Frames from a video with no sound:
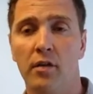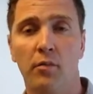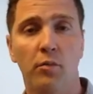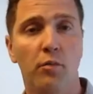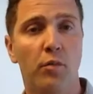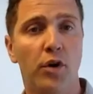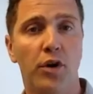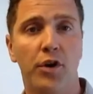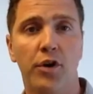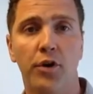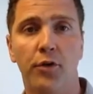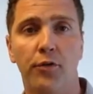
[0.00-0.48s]

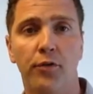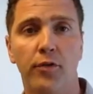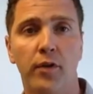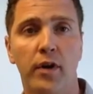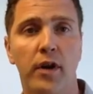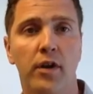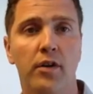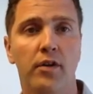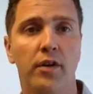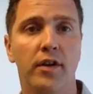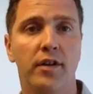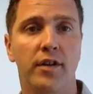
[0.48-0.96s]
book your free
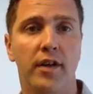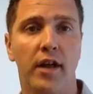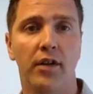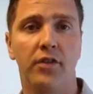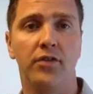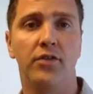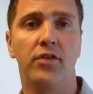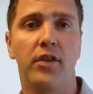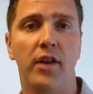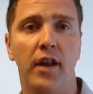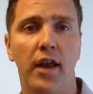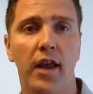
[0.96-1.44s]
hearing
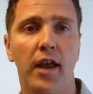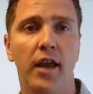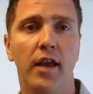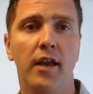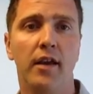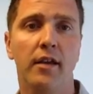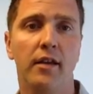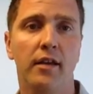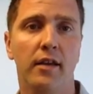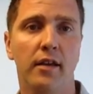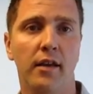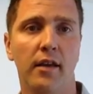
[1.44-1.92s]
test today.
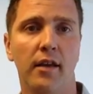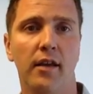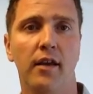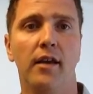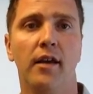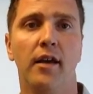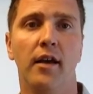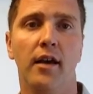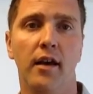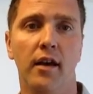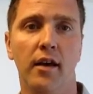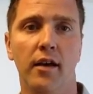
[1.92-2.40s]

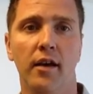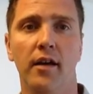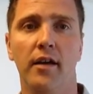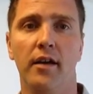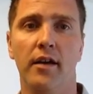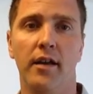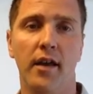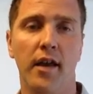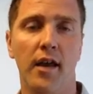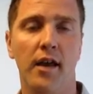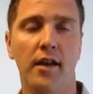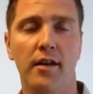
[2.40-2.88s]

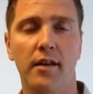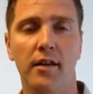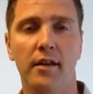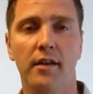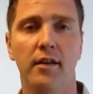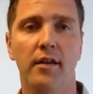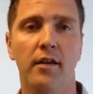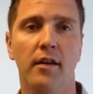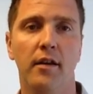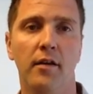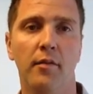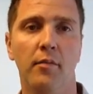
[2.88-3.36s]
Again,
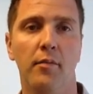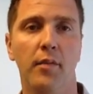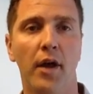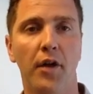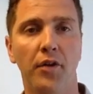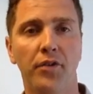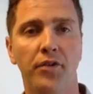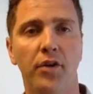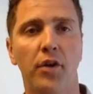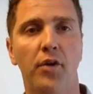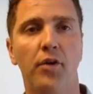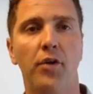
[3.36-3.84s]

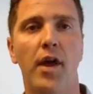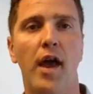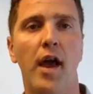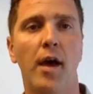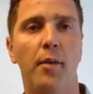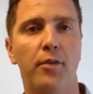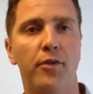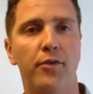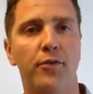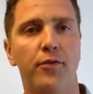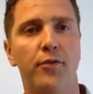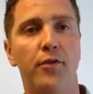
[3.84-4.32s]
Beltone
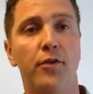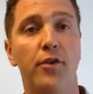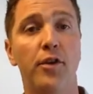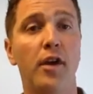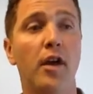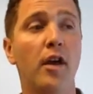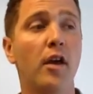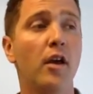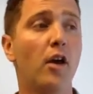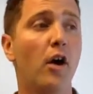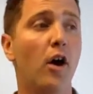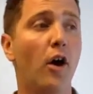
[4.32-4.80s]
Abbotsford,
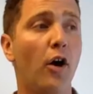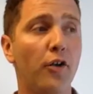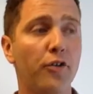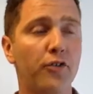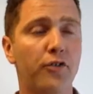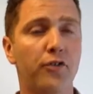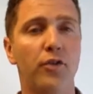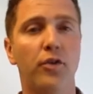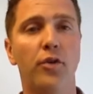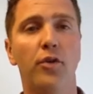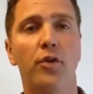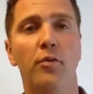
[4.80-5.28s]

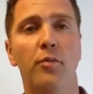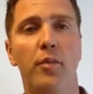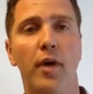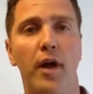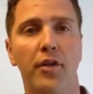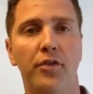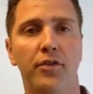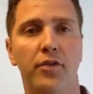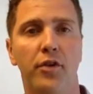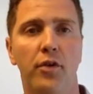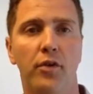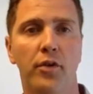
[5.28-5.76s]
also
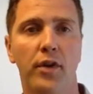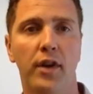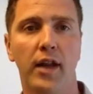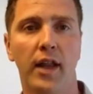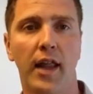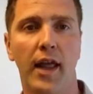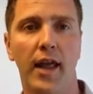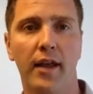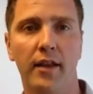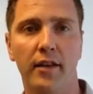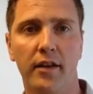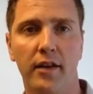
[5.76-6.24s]
Beltone in
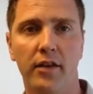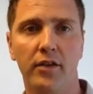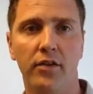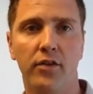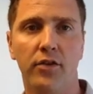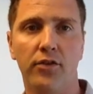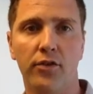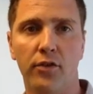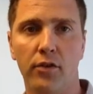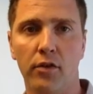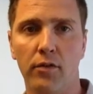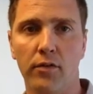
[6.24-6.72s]
Langley to
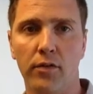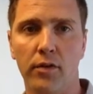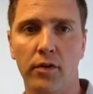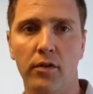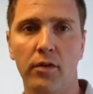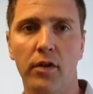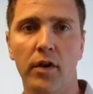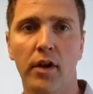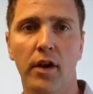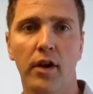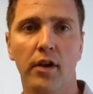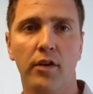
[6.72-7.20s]
serve you.
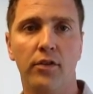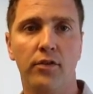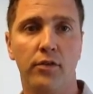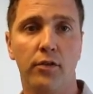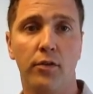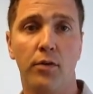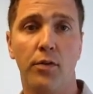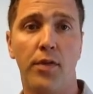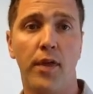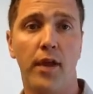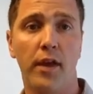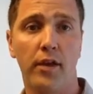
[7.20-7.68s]
So
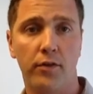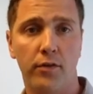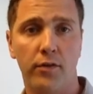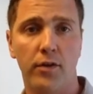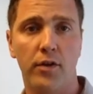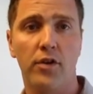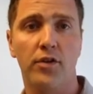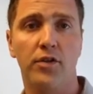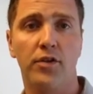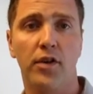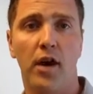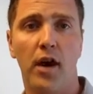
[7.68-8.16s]
thanks for
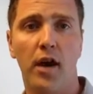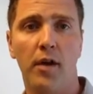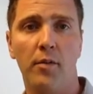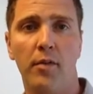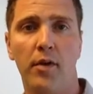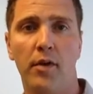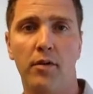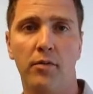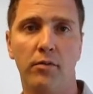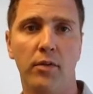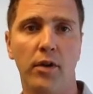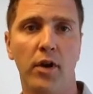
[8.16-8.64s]
your time,
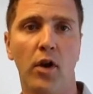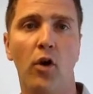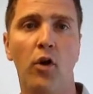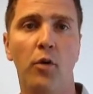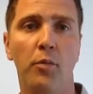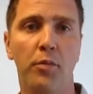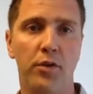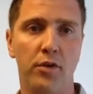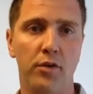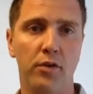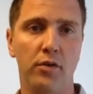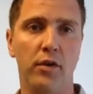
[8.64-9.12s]
and we
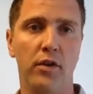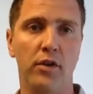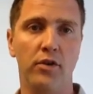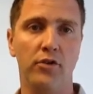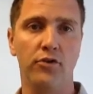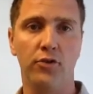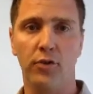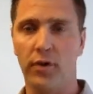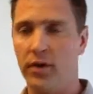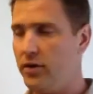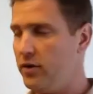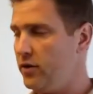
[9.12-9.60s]
hope you
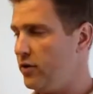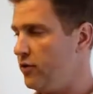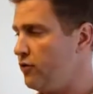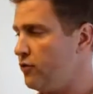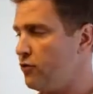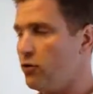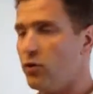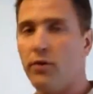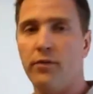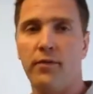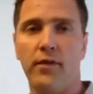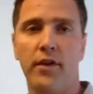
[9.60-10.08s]
enjoyed this
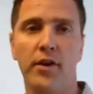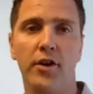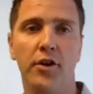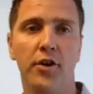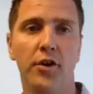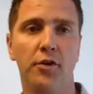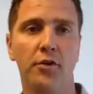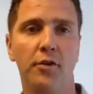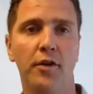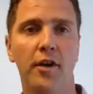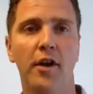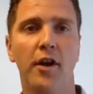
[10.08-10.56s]
short
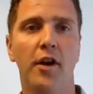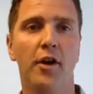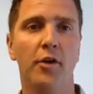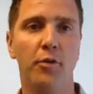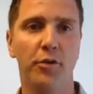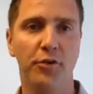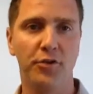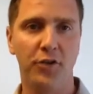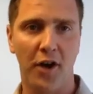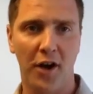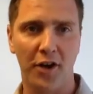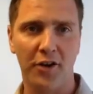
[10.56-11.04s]
video.
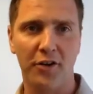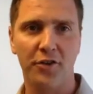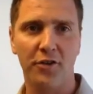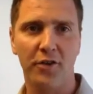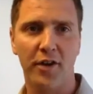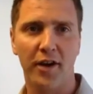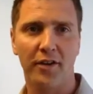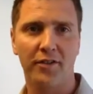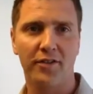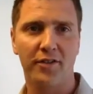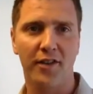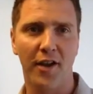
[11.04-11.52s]
We'll talk to you
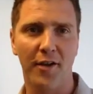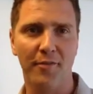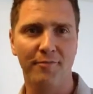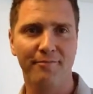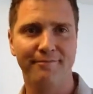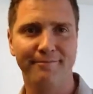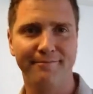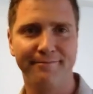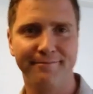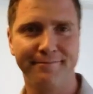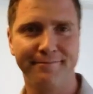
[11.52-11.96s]
next time.